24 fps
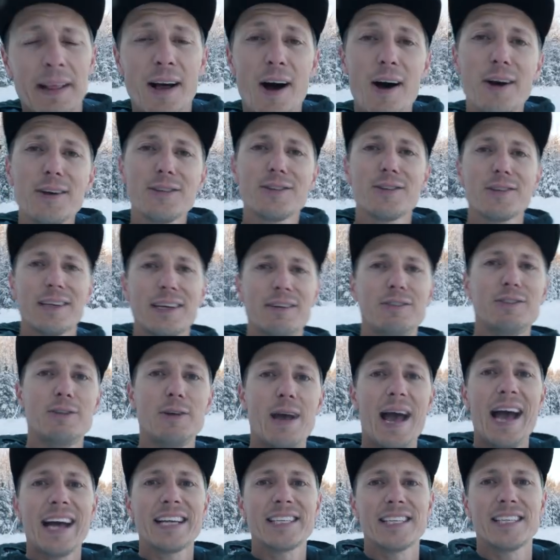but it also gives
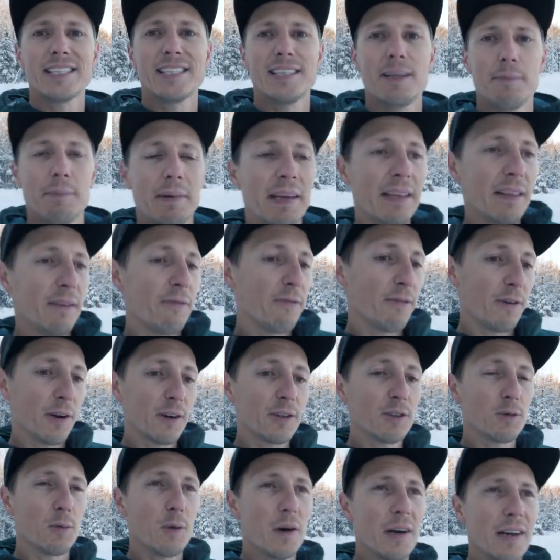you access to be the
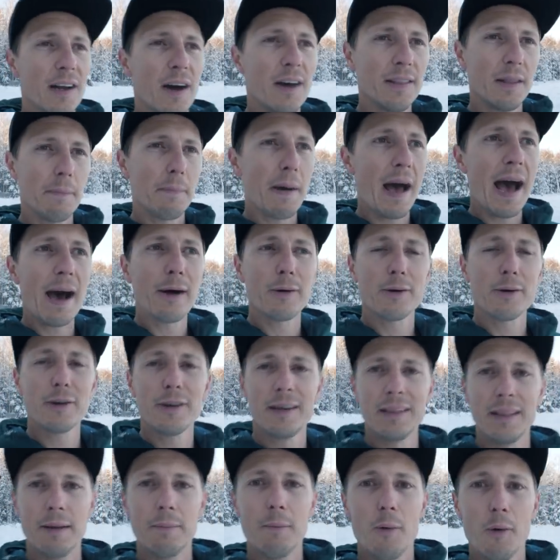first one on the powder in the